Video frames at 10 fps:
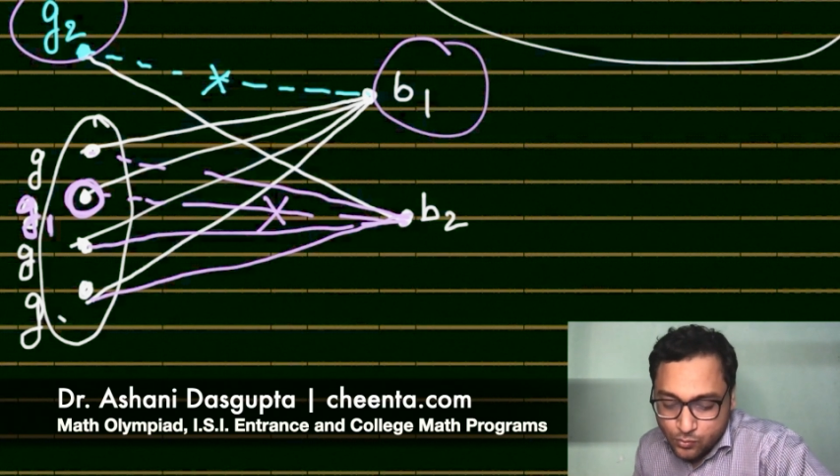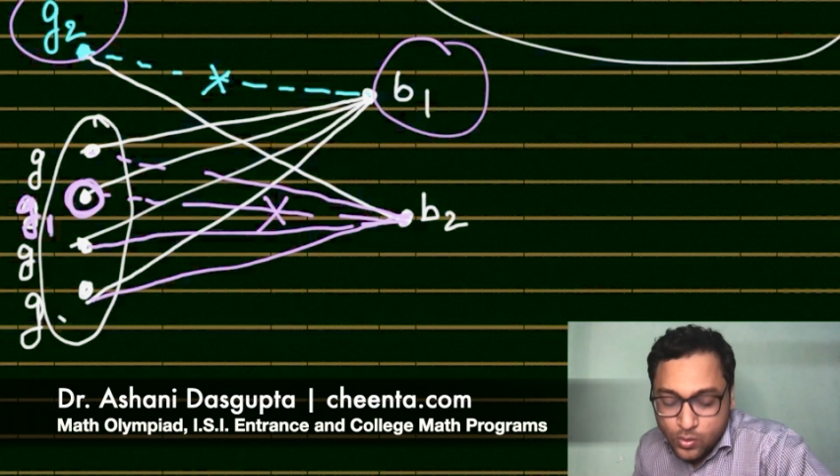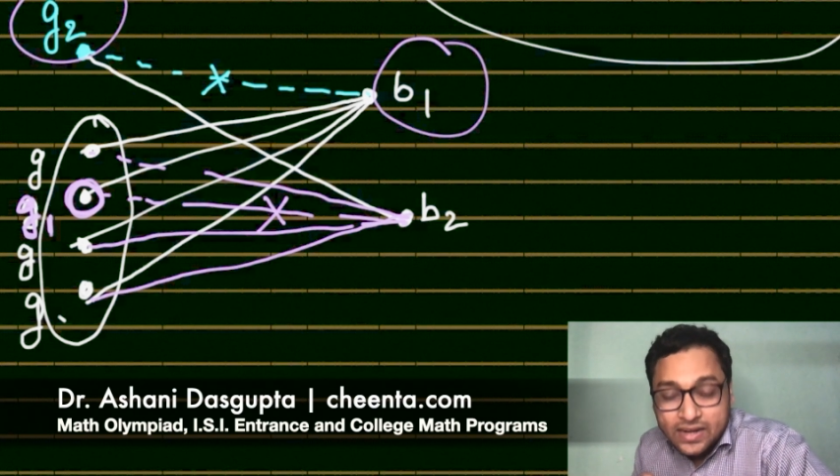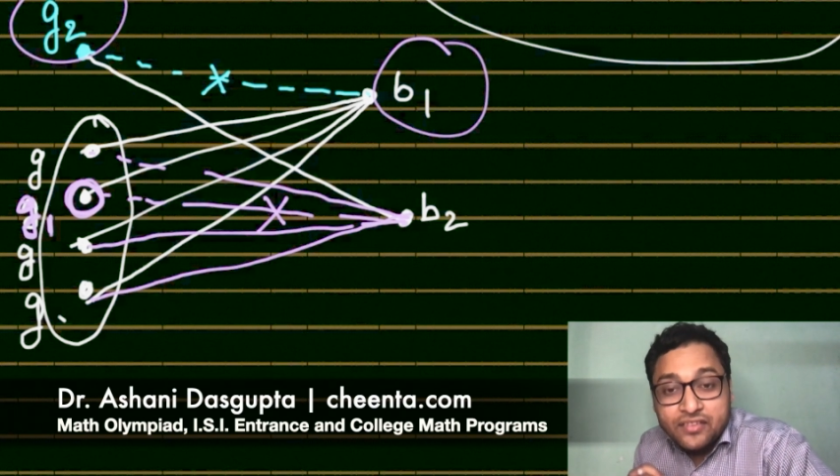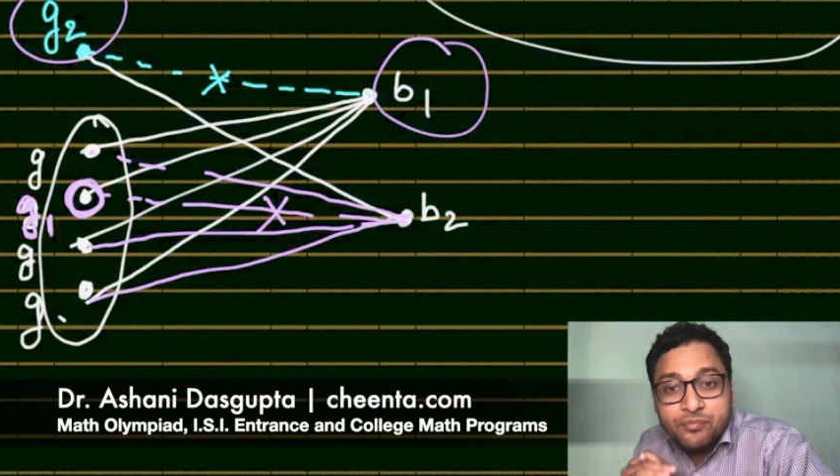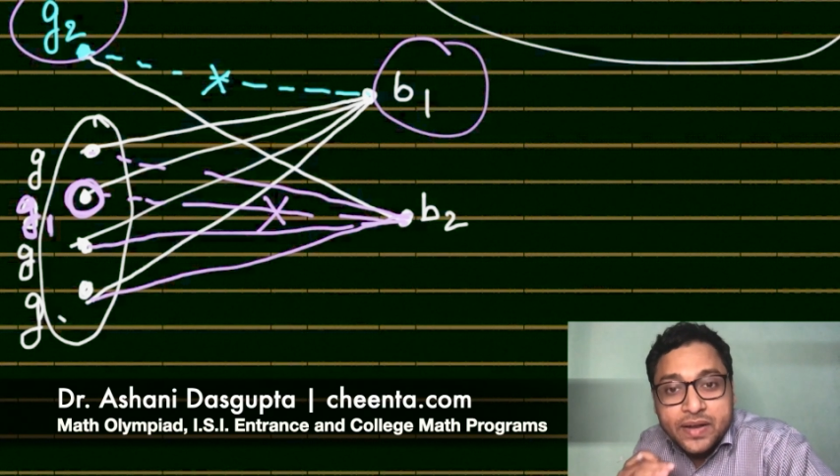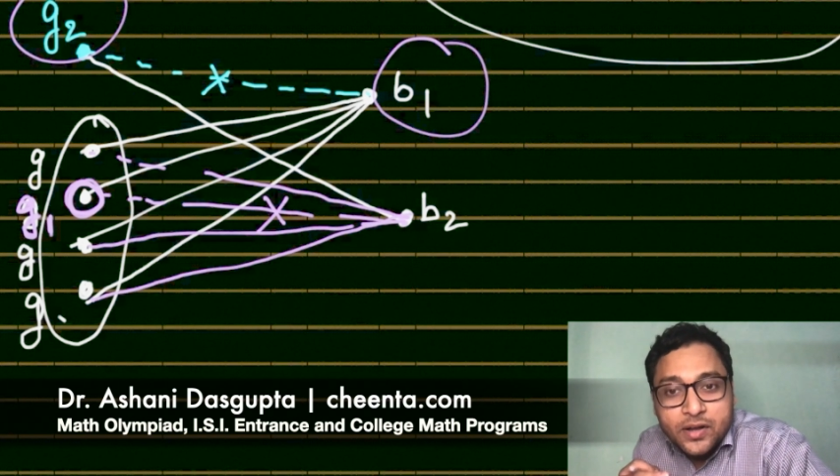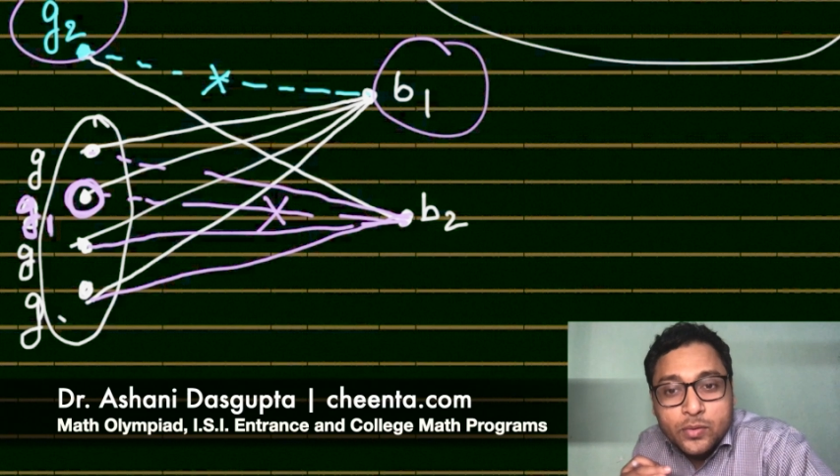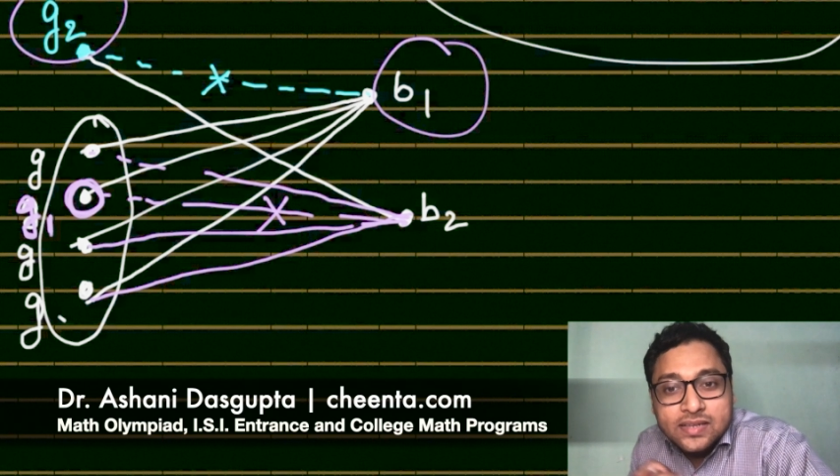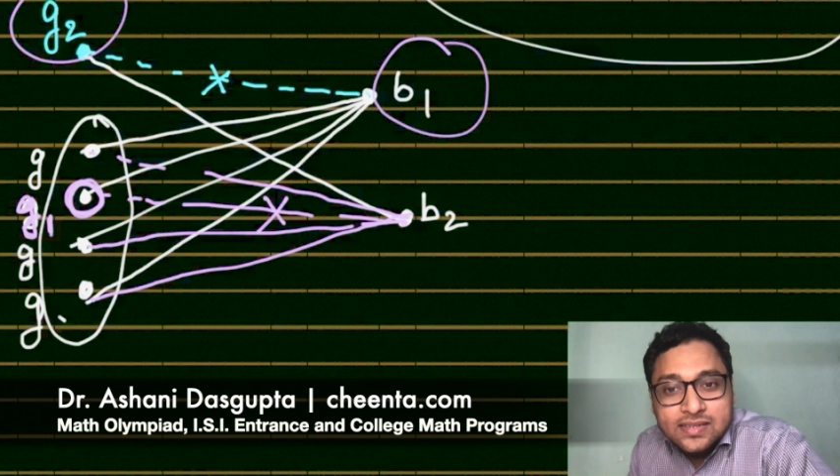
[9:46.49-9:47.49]
What if
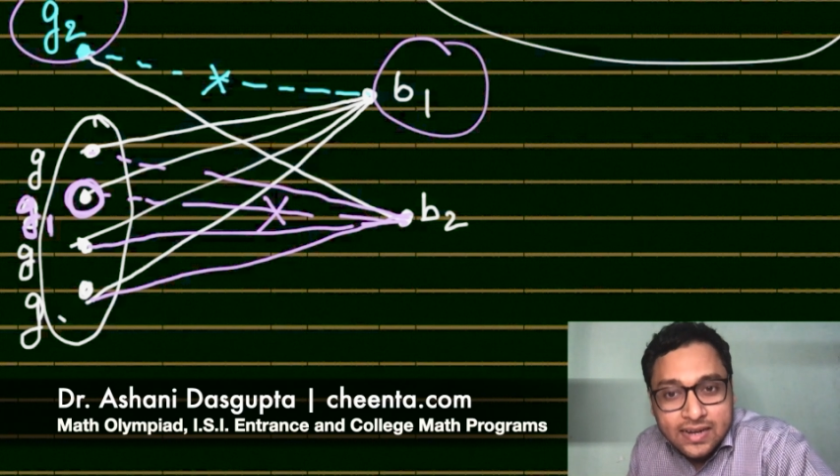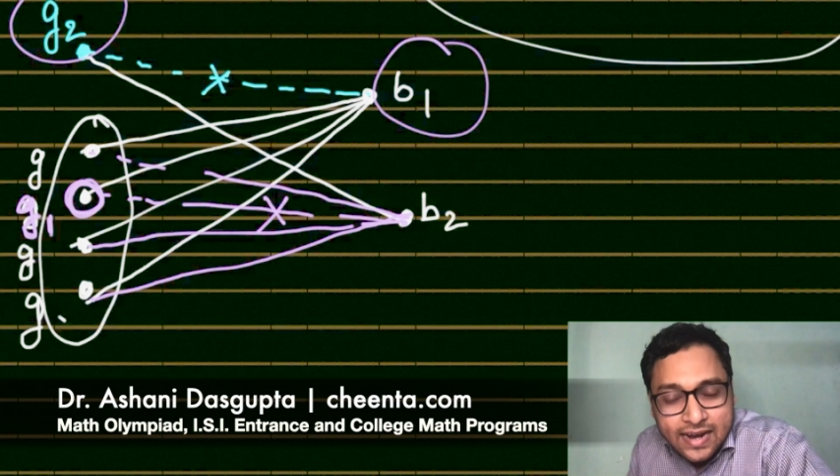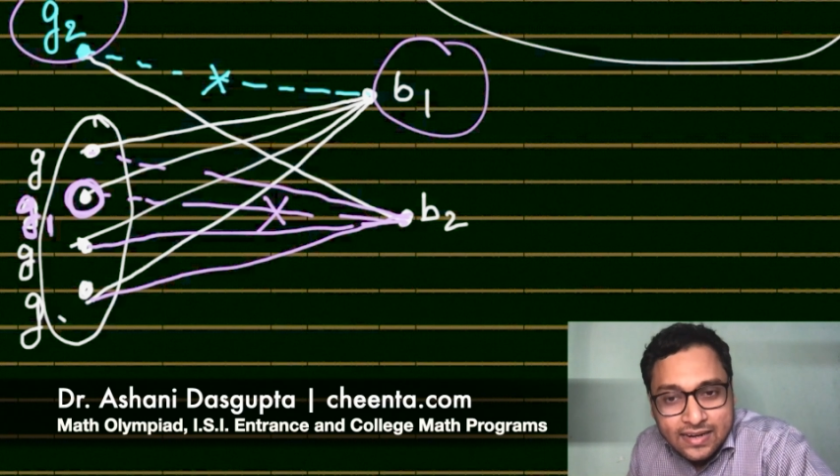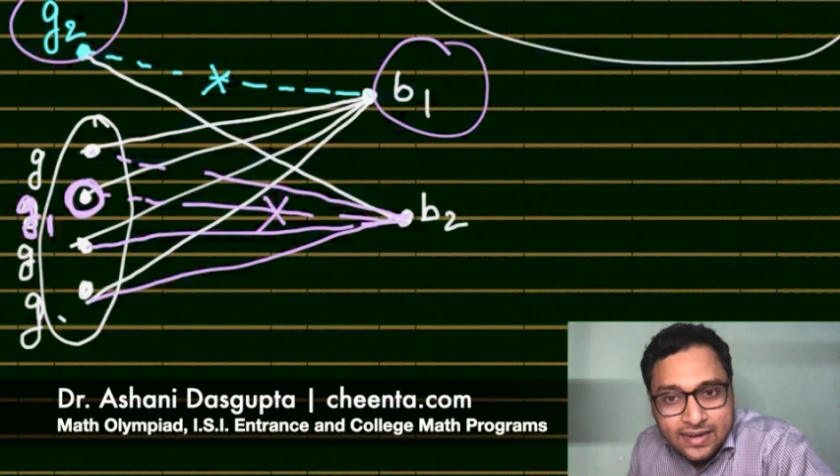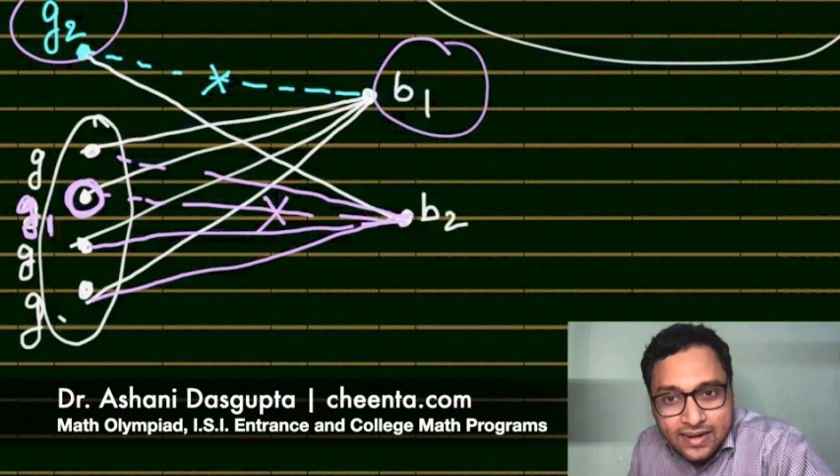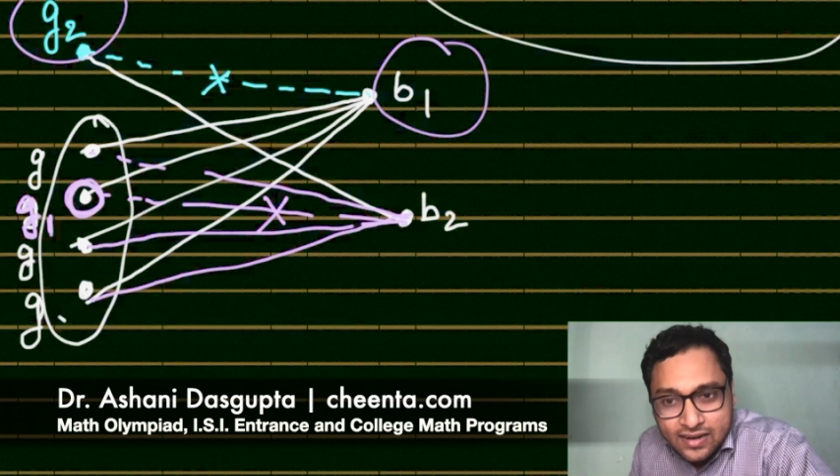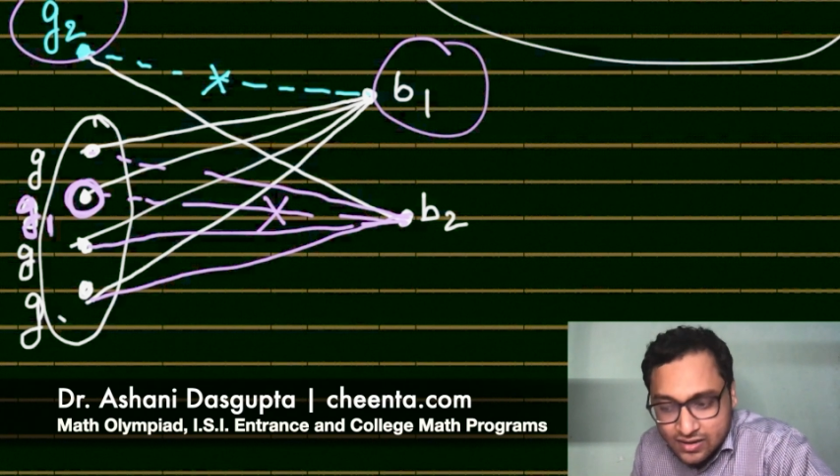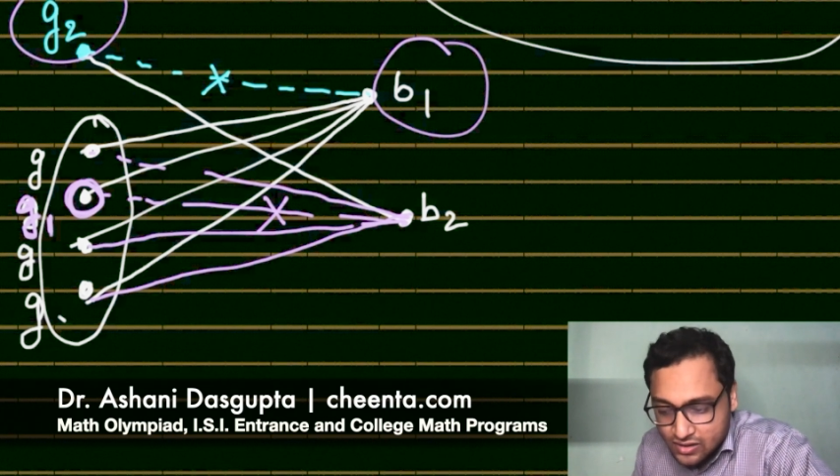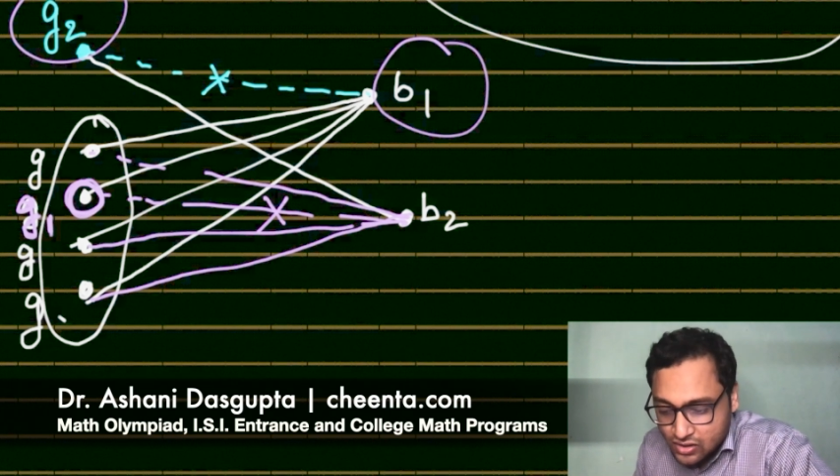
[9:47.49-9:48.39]
B2 is connected